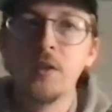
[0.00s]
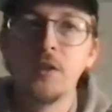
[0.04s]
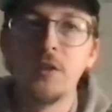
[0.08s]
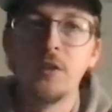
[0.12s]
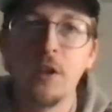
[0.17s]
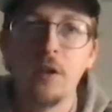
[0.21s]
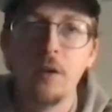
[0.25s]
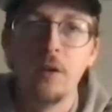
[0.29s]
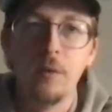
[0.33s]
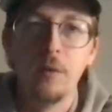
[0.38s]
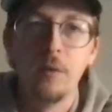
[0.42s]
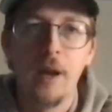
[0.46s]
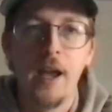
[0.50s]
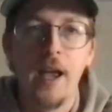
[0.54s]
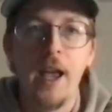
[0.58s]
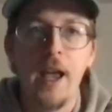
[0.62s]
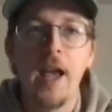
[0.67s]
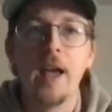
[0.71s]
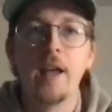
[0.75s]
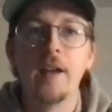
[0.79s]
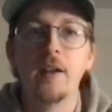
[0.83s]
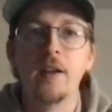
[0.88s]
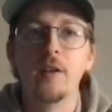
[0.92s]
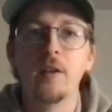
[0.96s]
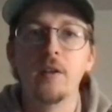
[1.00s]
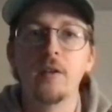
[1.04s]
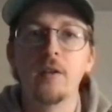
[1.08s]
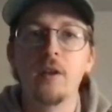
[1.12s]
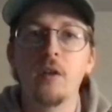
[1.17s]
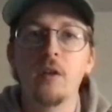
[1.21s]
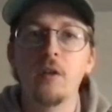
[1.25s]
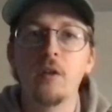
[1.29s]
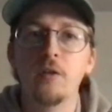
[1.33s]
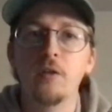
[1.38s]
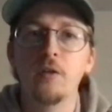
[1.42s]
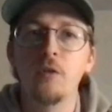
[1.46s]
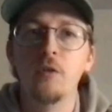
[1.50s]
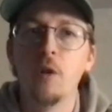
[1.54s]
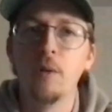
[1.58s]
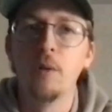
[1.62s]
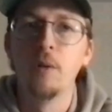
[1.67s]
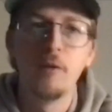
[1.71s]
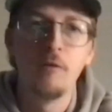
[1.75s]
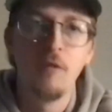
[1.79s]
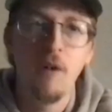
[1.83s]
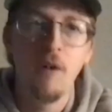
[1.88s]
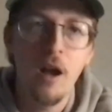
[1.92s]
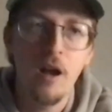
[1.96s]
So I had a
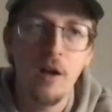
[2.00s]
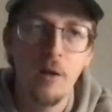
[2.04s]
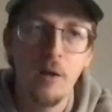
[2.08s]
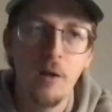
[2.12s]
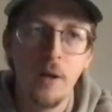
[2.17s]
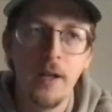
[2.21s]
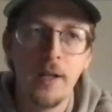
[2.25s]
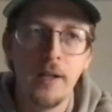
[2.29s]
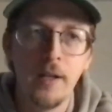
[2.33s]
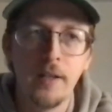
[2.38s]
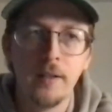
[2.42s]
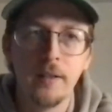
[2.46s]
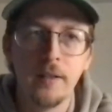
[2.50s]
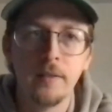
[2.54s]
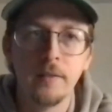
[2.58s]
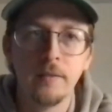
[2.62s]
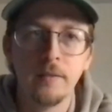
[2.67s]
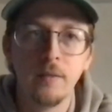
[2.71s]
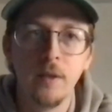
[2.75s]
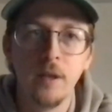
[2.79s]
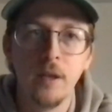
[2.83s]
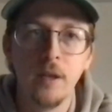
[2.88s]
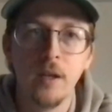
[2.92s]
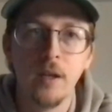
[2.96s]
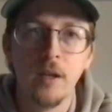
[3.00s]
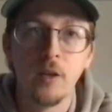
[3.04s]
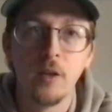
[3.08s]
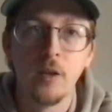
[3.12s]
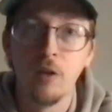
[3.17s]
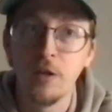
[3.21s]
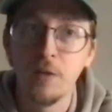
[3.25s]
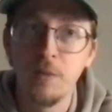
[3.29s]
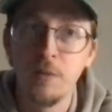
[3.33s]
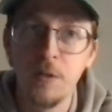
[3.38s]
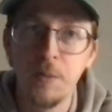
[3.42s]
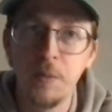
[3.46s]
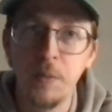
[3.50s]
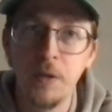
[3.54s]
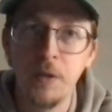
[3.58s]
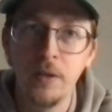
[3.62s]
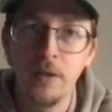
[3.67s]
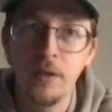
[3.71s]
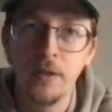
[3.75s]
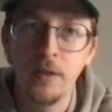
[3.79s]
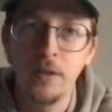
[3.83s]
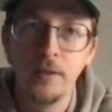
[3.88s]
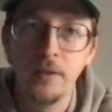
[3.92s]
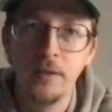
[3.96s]
Norman Rockwell Christmas
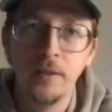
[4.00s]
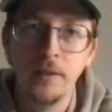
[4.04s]
book,